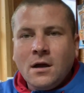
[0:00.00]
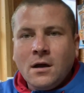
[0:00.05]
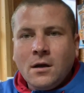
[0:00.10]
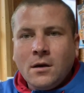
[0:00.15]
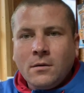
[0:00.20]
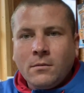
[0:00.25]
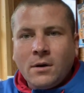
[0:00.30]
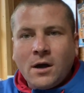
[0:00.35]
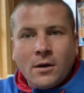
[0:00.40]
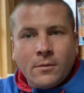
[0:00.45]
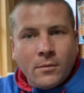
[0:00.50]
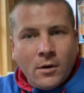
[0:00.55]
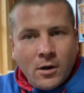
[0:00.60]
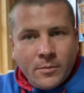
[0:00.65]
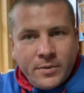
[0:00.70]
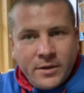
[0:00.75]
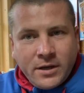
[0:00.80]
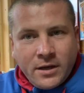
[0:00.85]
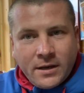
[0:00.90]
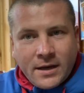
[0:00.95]
Well, in my
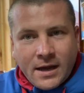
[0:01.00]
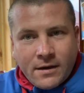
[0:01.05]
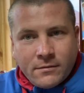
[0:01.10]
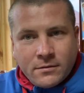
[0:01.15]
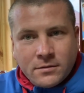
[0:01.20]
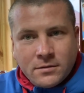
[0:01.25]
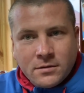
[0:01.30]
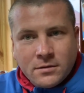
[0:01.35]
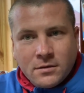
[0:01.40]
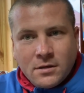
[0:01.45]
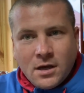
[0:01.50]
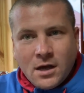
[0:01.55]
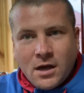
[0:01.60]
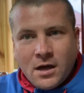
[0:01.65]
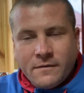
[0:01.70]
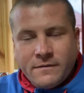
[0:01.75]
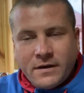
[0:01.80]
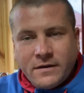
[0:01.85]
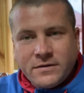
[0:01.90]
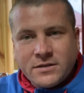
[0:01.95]
opinion, Aaron,
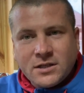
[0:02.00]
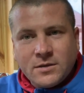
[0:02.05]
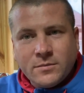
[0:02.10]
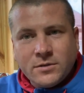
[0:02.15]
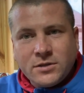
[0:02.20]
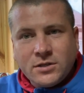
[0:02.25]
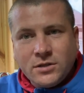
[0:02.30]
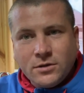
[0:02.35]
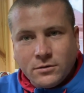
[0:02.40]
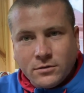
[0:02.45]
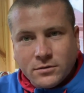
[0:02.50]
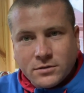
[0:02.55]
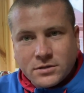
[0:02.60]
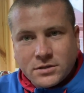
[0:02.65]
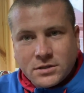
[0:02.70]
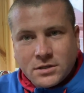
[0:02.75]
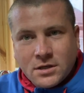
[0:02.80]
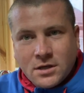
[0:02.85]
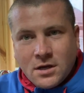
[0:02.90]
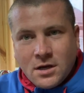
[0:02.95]
very similar to
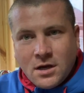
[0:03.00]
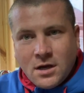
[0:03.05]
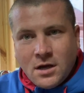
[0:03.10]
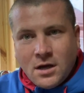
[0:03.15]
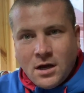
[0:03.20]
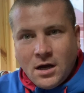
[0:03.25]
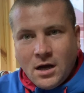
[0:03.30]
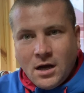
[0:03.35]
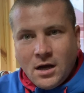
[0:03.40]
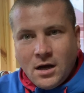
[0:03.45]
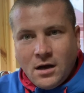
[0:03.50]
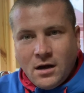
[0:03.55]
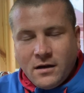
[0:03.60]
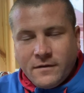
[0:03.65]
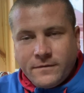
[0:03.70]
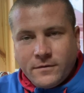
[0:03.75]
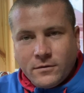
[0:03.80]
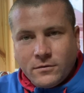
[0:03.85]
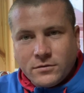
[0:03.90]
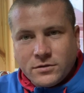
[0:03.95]
yours. I
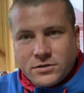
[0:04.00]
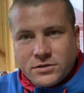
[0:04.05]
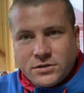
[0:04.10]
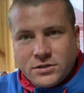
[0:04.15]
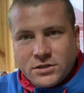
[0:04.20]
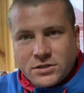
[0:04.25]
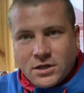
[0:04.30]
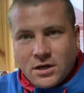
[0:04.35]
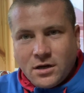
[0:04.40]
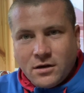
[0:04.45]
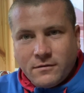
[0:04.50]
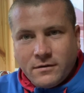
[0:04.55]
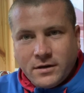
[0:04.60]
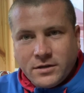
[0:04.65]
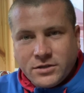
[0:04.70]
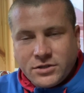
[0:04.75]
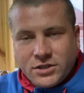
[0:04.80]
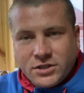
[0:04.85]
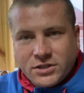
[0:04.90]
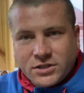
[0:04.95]
thought Cesaro and
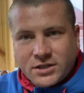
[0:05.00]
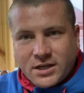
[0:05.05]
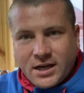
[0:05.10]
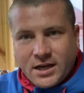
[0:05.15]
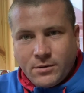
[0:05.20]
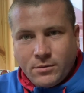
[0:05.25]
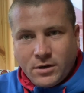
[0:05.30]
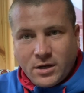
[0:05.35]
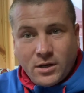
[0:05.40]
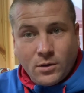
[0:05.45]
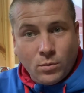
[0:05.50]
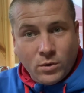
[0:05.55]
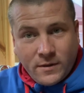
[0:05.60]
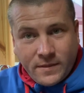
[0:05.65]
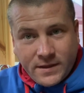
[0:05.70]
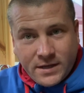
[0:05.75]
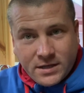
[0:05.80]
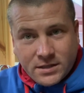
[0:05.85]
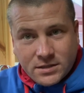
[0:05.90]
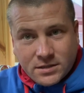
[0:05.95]
Shinsuke were going to win
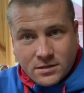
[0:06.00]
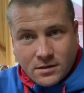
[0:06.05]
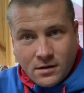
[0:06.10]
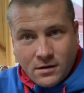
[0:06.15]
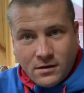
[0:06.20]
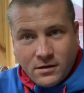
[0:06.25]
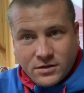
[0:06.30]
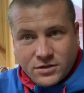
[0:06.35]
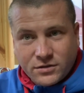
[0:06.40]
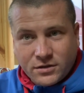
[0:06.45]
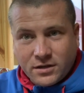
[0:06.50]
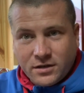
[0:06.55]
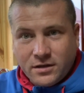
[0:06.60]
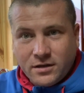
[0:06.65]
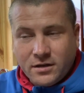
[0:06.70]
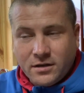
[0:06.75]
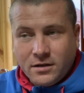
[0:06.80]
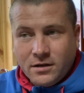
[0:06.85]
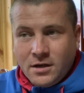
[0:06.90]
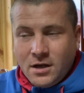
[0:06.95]
this. I was
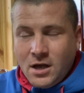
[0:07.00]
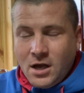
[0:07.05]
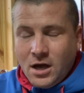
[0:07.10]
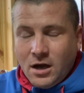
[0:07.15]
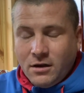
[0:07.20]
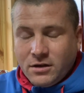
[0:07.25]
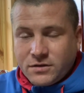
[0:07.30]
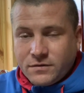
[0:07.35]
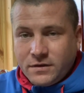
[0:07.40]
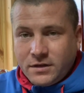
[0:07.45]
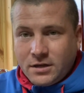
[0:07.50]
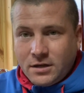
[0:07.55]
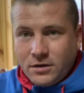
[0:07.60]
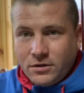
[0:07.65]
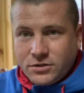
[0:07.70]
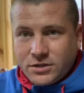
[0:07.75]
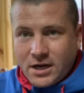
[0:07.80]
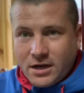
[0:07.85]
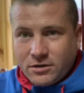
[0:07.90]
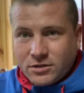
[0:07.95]
thinking
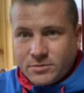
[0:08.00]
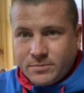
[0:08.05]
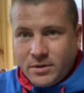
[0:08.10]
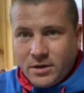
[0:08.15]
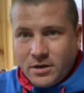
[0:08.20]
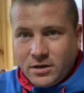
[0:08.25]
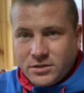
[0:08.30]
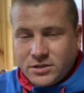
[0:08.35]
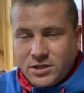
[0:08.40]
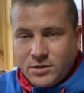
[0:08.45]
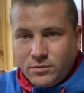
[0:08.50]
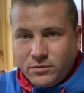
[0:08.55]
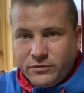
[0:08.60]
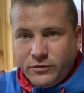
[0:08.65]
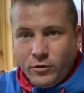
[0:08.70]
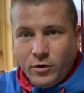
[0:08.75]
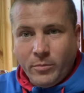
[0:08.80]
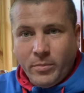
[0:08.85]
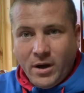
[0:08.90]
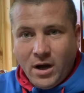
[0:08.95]
Lucha House Party would
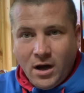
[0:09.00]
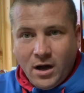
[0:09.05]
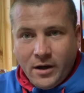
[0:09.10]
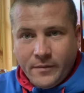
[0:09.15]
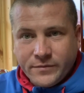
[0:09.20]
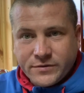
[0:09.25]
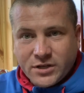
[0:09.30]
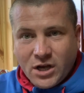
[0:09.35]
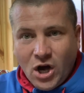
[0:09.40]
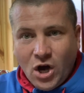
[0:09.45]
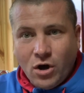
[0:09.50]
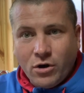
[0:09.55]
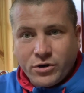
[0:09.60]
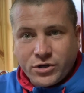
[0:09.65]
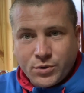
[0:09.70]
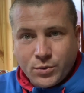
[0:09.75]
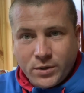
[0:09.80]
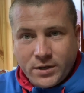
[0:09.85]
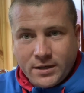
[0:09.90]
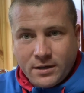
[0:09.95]
fall apart and start
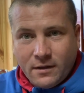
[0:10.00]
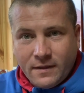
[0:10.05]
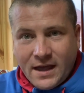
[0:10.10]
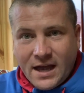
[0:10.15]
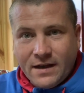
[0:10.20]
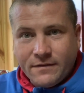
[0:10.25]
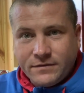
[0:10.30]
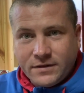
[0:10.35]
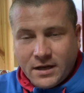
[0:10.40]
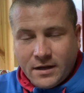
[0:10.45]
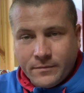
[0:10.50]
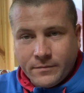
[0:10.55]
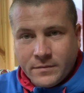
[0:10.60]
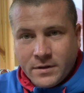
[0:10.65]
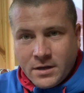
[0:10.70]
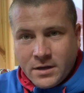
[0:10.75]
arguing, like they have done